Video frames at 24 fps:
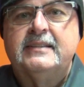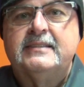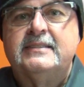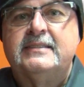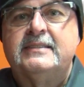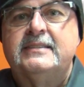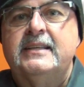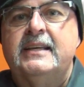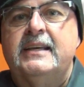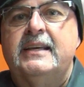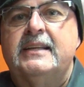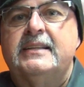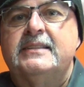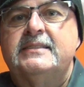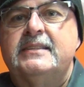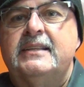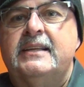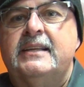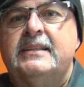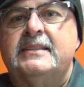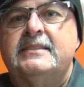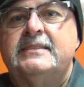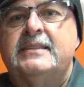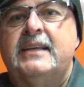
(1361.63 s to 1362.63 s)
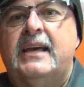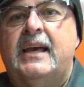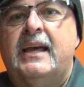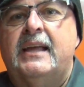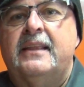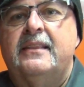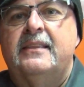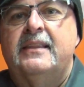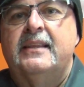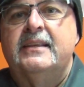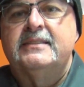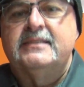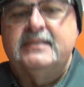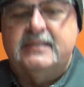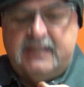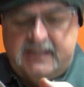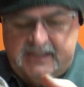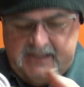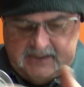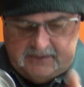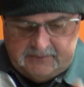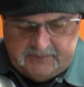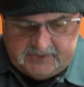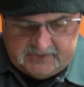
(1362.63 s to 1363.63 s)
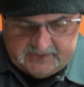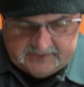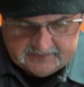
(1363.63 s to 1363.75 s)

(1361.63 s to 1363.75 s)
sits inside this lip.